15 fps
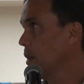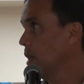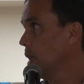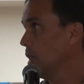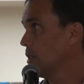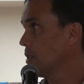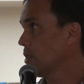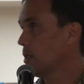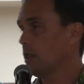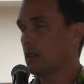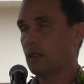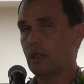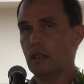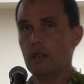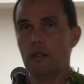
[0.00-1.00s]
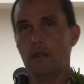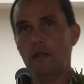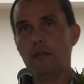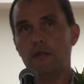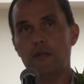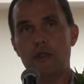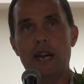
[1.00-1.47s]
it's
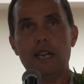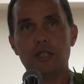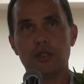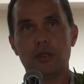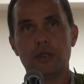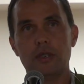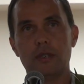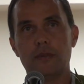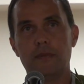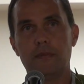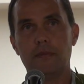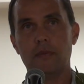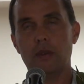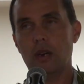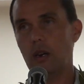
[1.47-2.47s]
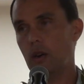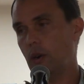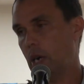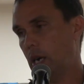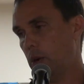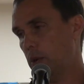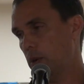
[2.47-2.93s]
fractured.
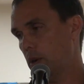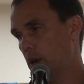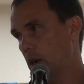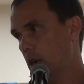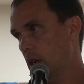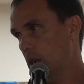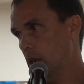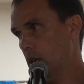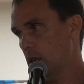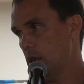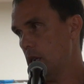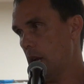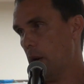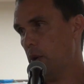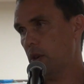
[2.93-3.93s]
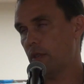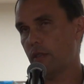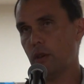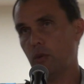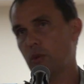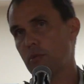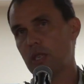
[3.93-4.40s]
Our narrative
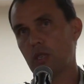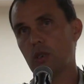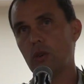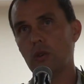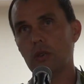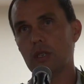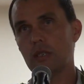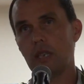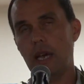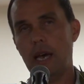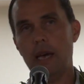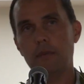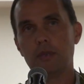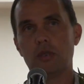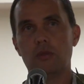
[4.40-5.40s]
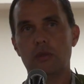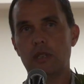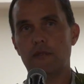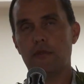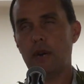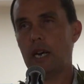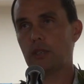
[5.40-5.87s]
that we've been told is absolutely
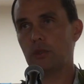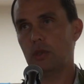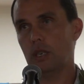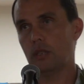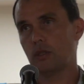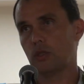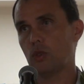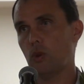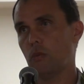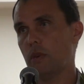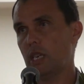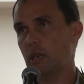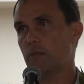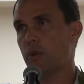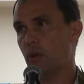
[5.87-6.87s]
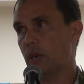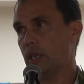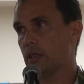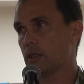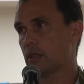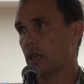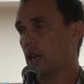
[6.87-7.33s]
fractured at so many
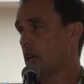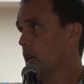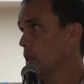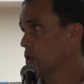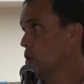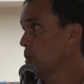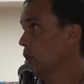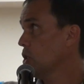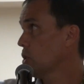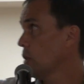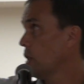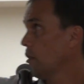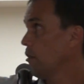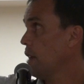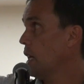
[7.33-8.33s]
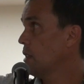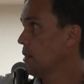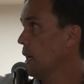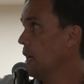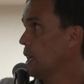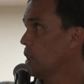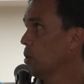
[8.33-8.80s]
points. So much so that Van
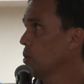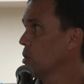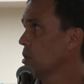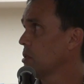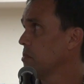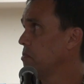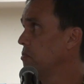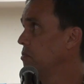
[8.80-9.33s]
Dyke, who is